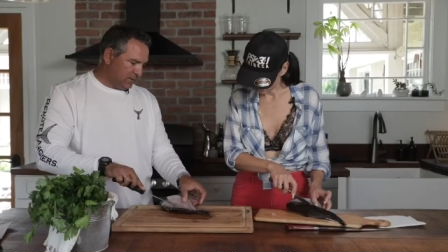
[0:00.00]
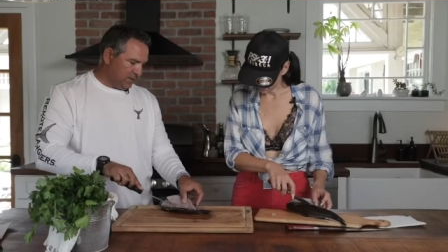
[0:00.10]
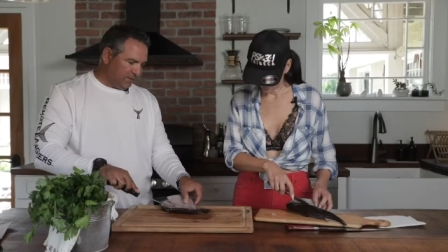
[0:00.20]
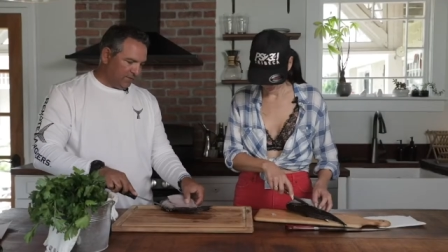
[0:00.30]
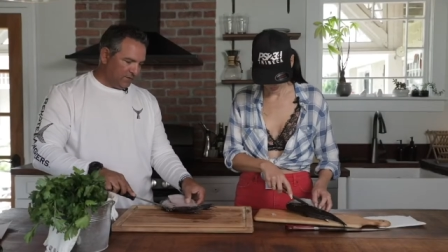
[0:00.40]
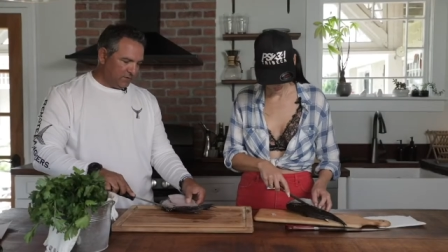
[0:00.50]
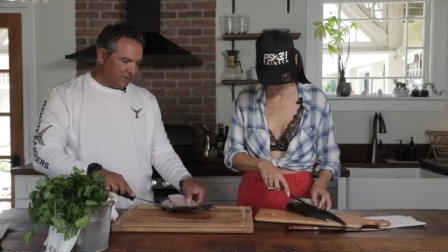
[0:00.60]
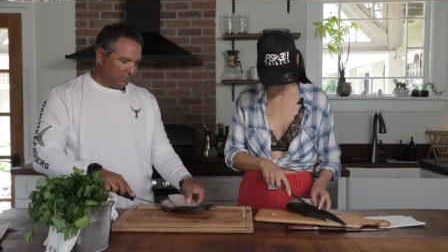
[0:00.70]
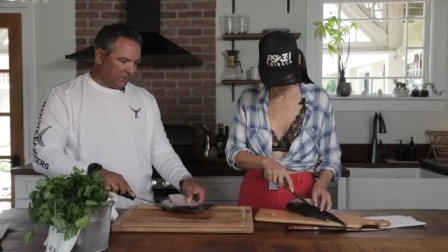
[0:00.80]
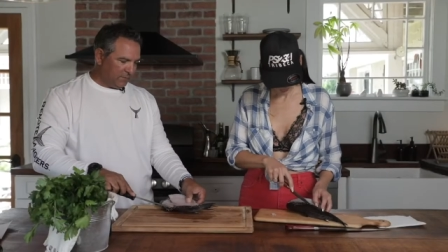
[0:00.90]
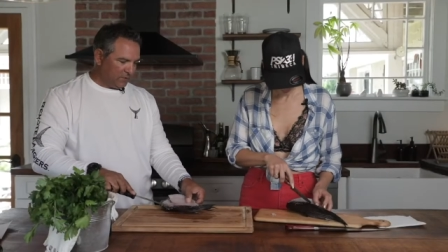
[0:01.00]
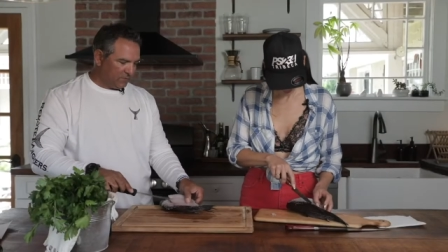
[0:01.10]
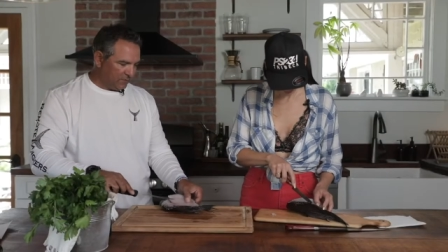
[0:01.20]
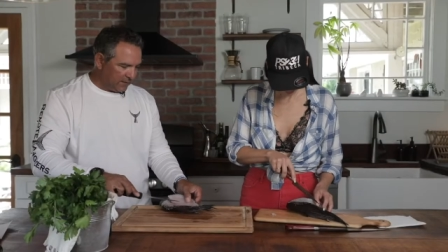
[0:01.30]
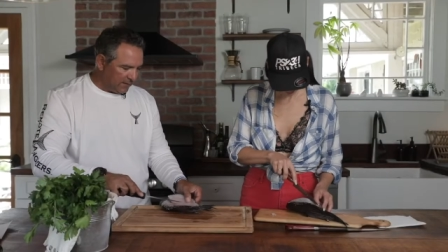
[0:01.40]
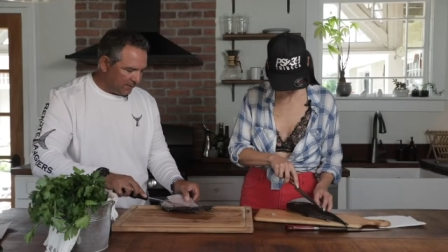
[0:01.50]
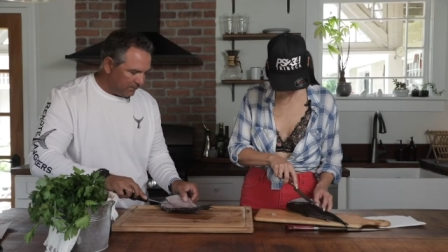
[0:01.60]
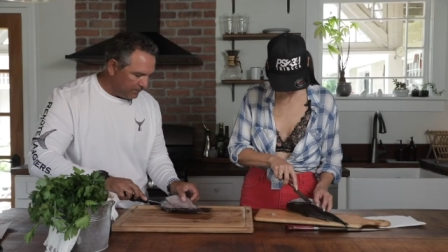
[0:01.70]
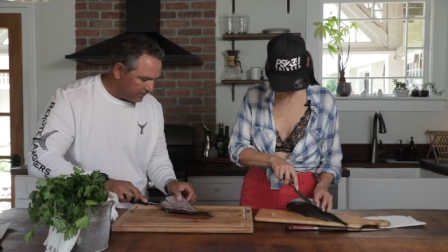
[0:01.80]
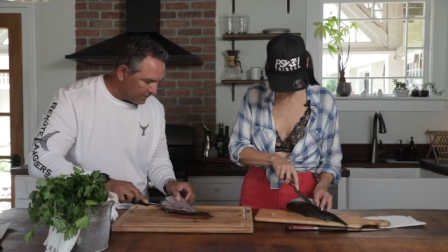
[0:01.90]
see the fish is pretty much filleted.
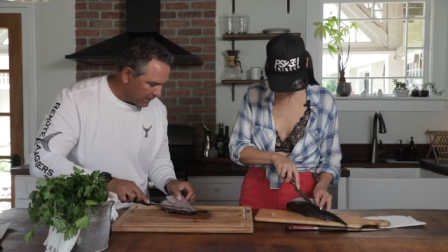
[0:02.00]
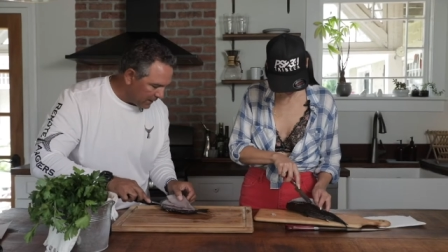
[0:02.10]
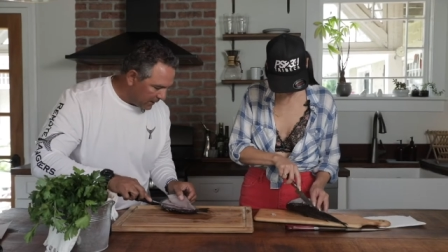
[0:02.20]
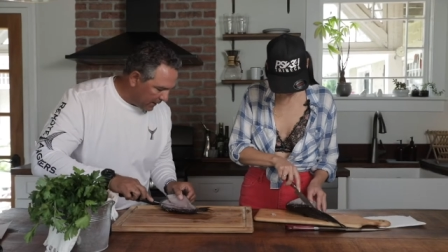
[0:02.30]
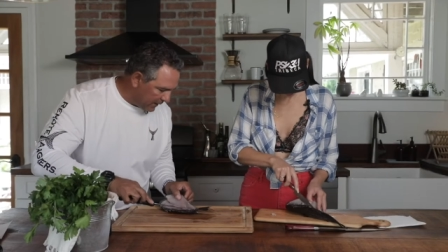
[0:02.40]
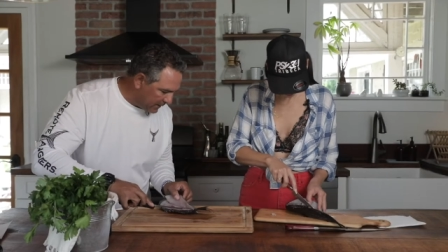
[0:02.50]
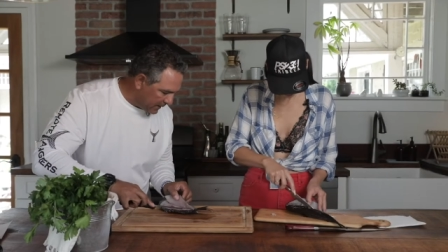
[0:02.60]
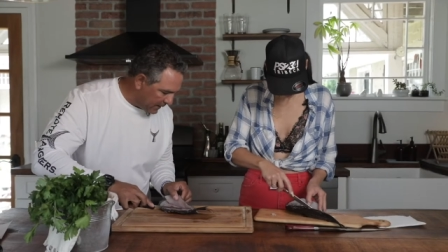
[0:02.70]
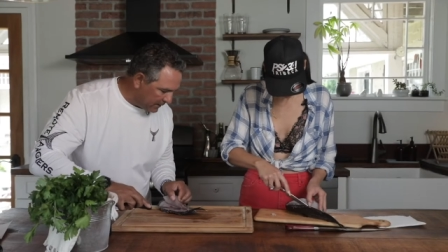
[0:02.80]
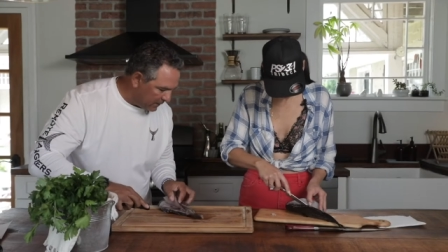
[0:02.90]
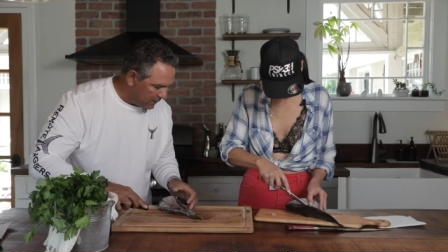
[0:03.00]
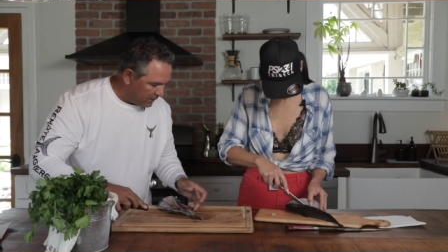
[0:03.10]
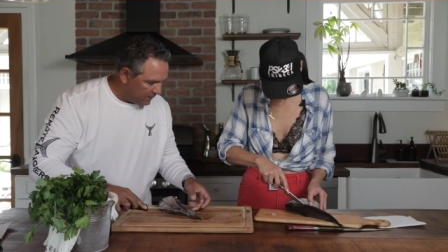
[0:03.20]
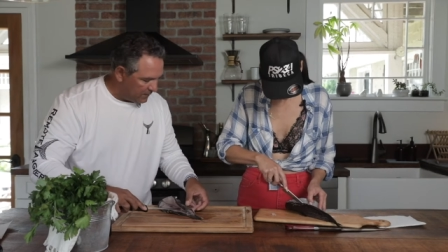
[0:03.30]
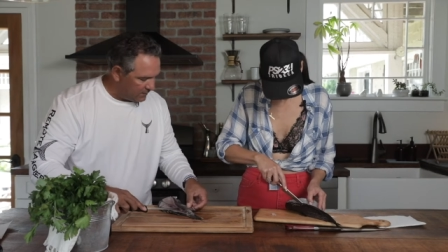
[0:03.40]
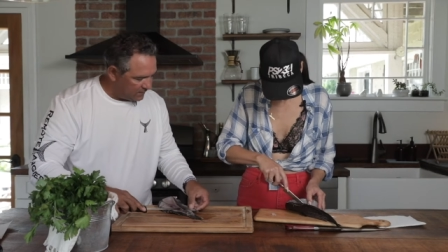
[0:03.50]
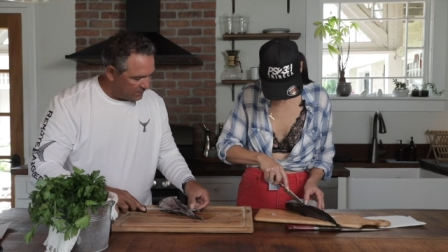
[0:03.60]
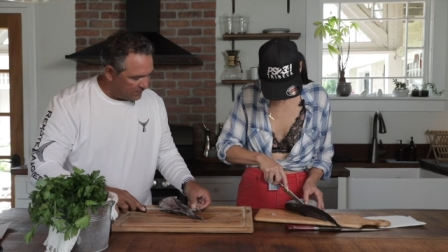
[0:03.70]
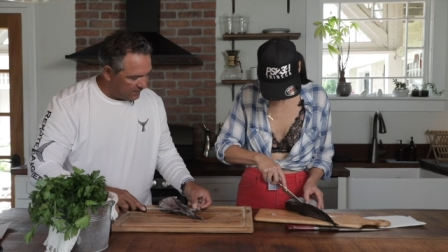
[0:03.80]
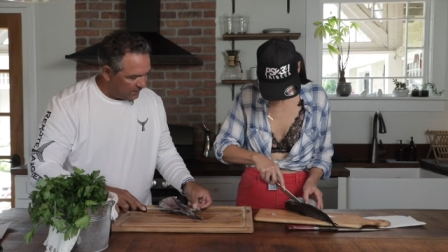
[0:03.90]
And then this is
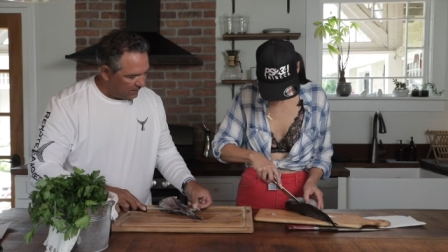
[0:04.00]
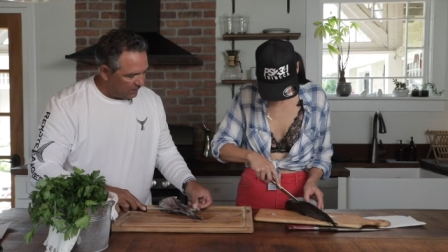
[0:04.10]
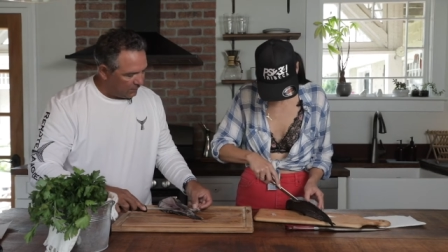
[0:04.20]
the